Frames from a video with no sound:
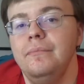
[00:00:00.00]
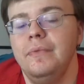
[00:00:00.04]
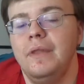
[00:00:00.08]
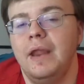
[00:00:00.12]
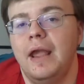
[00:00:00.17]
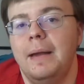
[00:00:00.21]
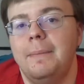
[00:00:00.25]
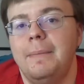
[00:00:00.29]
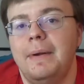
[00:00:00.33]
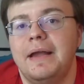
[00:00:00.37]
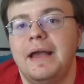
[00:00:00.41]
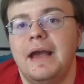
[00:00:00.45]

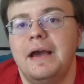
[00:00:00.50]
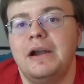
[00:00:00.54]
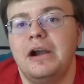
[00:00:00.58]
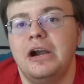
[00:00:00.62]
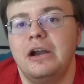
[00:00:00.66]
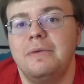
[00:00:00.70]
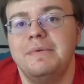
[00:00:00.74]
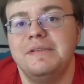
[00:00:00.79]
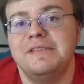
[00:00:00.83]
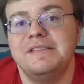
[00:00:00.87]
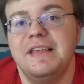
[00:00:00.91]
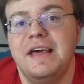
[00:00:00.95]
And my
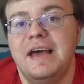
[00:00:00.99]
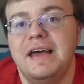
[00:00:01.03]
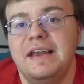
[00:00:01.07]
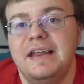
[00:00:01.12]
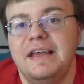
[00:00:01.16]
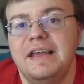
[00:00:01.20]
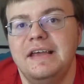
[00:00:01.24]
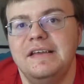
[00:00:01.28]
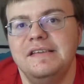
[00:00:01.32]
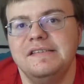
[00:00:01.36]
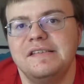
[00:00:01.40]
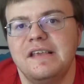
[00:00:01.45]
counter-argument to that
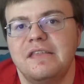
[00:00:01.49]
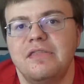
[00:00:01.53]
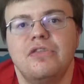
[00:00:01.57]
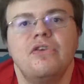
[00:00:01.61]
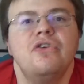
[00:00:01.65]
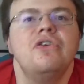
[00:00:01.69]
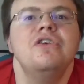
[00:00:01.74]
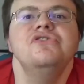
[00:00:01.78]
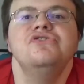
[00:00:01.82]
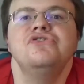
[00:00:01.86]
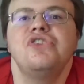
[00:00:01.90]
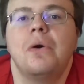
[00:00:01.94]
is
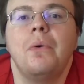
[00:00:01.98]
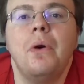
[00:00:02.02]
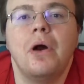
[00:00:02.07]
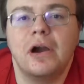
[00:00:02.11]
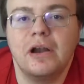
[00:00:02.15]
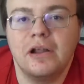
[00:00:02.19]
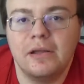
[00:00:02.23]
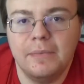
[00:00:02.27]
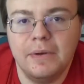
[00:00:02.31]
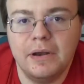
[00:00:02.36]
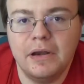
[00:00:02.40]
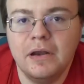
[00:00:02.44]
there is no
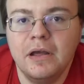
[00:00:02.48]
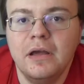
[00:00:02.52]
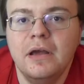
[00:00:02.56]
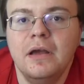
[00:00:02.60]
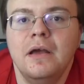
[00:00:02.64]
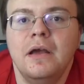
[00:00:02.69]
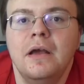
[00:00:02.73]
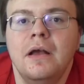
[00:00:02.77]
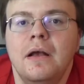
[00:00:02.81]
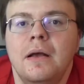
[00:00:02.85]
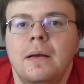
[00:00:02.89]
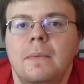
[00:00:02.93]
argument,
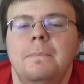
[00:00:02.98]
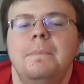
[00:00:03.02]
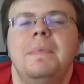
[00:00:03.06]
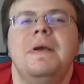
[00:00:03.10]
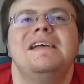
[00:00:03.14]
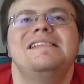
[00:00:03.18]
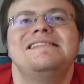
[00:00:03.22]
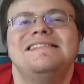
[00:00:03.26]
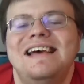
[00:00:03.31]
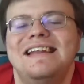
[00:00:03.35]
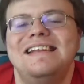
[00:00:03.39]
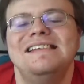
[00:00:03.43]

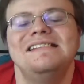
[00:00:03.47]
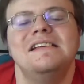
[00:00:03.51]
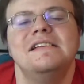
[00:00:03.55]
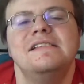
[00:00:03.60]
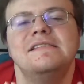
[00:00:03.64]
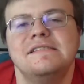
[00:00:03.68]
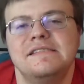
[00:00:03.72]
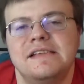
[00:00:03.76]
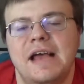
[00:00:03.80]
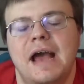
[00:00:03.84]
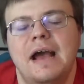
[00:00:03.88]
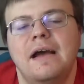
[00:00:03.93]
because that is
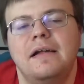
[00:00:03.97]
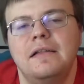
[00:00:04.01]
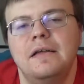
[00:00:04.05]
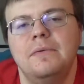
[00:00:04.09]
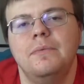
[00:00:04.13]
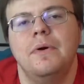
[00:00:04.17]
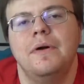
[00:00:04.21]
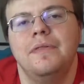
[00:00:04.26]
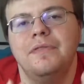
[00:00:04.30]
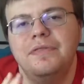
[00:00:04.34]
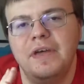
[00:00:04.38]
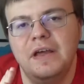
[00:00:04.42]
exactly
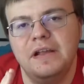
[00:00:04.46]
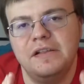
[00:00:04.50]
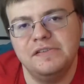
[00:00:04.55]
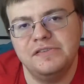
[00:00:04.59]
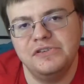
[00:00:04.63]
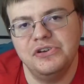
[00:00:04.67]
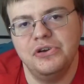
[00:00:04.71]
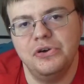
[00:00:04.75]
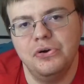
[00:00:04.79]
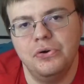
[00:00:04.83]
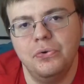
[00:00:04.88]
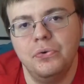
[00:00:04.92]
what they
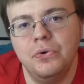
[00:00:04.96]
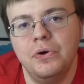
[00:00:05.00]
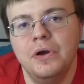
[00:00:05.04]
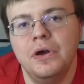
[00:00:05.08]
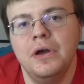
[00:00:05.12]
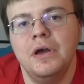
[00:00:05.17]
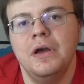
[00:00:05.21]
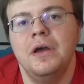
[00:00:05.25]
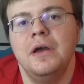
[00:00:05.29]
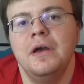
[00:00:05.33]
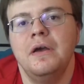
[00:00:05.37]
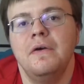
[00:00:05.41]
do,
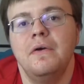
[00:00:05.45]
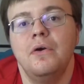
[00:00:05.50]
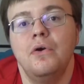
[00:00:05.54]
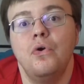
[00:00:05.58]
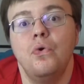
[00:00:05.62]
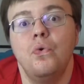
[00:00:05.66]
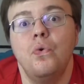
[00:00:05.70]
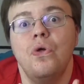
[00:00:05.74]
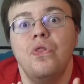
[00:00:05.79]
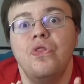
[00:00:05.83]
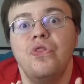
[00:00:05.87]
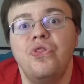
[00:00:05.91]

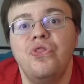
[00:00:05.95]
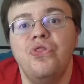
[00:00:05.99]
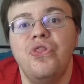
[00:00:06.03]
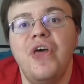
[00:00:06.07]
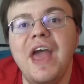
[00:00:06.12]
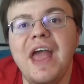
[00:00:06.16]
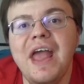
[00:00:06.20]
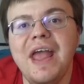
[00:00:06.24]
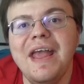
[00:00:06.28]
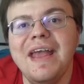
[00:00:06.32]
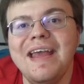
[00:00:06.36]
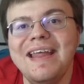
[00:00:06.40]
who
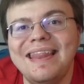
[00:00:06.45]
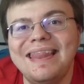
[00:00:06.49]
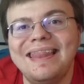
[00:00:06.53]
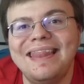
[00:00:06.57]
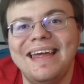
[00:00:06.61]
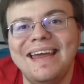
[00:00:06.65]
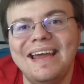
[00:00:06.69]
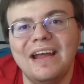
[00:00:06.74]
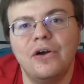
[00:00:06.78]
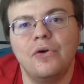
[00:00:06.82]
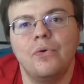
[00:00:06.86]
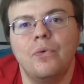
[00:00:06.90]
they
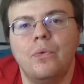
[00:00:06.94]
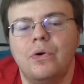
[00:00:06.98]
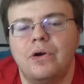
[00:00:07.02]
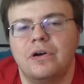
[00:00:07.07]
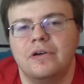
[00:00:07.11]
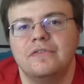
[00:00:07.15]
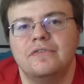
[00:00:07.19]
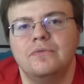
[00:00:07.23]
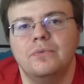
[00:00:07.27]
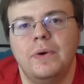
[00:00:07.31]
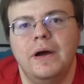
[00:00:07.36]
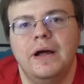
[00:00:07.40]
think
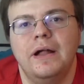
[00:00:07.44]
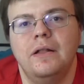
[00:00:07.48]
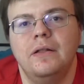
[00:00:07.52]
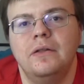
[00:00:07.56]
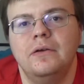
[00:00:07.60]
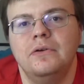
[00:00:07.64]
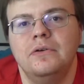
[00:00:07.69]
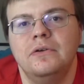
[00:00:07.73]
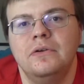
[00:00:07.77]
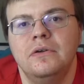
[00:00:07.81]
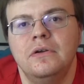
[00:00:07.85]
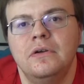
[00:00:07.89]
works well.
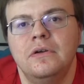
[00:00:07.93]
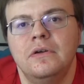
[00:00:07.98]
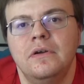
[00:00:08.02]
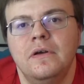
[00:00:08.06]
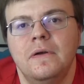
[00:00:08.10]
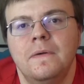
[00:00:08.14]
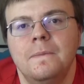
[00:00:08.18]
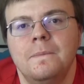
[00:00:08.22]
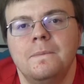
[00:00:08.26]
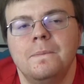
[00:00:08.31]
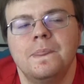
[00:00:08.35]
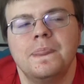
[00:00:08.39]

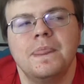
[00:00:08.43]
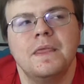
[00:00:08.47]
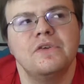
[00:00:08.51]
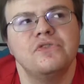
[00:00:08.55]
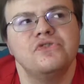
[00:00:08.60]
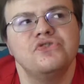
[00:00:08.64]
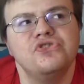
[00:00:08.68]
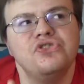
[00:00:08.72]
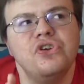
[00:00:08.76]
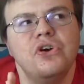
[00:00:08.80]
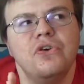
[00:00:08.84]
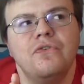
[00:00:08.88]

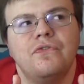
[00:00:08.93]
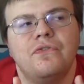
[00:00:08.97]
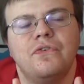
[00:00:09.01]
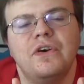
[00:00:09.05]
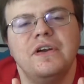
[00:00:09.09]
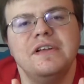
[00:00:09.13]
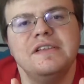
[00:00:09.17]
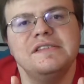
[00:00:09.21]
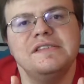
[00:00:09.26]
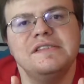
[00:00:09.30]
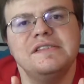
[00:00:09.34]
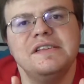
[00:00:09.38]
So, for
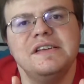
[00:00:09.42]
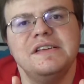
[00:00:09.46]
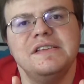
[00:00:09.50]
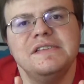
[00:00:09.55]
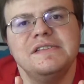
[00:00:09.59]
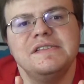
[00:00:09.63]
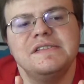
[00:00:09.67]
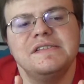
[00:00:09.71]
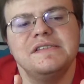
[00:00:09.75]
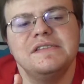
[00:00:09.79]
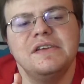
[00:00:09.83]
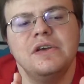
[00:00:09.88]

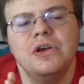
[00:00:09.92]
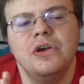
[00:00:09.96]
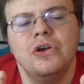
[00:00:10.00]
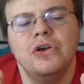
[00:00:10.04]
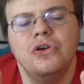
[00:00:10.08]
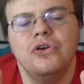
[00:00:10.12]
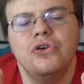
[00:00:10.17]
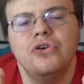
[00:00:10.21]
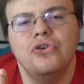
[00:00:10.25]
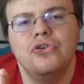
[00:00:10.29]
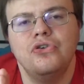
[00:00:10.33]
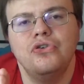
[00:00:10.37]
instance,
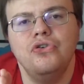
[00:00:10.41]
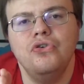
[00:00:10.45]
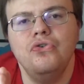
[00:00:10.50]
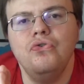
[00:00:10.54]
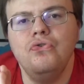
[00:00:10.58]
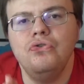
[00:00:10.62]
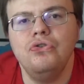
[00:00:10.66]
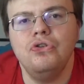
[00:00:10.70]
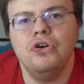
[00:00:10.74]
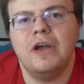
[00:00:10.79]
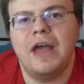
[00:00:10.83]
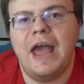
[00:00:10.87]
you
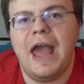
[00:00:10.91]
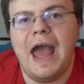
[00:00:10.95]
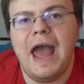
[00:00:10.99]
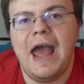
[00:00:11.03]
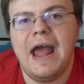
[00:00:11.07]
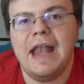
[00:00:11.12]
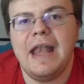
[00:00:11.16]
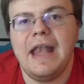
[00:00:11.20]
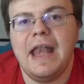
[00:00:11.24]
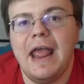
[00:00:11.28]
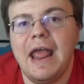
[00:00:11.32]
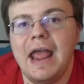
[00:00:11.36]
look
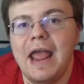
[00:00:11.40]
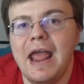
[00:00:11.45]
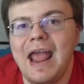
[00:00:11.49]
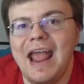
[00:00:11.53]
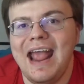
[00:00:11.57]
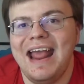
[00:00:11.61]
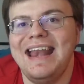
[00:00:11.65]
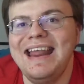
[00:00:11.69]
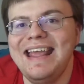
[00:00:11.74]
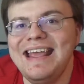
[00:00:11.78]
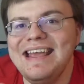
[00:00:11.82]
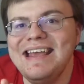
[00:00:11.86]
at
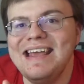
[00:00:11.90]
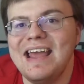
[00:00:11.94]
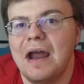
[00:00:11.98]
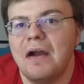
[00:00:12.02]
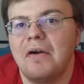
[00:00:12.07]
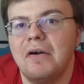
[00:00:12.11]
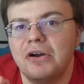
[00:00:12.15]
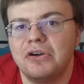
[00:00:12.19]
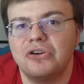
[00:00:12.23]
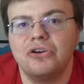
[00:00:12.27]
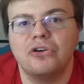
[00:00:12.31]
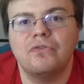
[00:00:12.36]
any
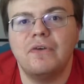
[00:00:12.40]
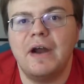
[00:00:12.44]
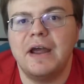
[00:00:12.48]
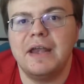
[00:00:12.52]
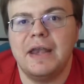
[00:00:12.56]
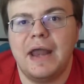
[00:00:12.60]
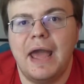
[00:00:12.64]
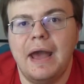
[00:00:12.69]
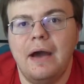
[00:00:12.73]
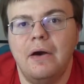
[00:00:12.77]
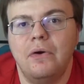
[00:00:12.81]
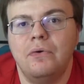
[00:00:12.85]
character right
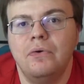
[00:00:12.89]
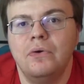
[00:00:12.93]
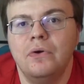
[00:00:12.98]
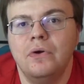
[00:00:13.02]
now,